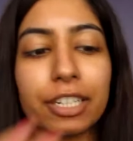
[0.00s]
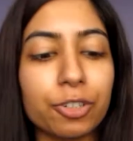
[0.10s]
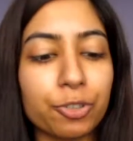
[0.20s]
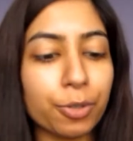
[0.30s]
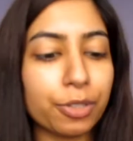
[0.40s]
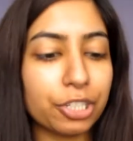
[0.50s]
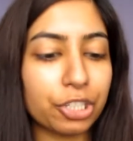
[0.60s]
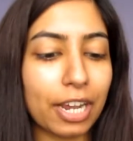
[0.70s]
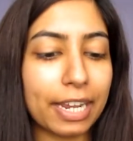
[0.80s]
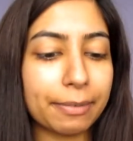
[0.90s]
control the
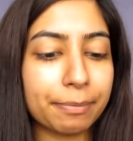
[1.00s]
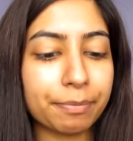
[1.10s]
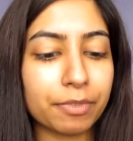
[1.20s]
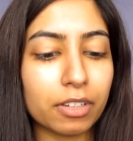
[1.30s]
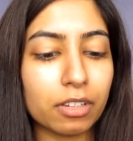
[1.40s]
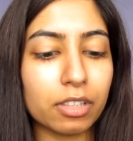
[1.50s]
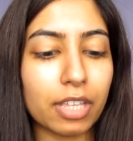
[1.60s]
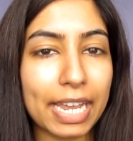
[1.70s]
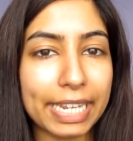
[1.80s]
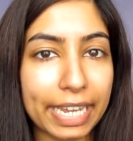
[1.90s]
shine
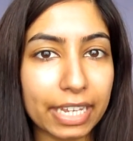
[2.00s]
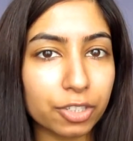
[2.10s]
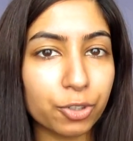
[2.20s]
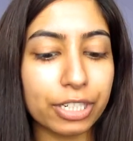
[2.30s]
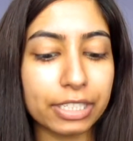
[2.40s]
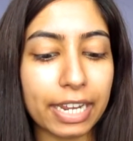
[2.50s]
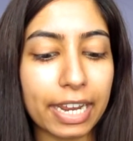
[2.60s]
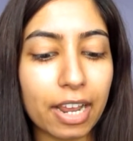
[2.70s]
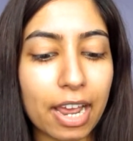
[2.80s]
that I get during the day.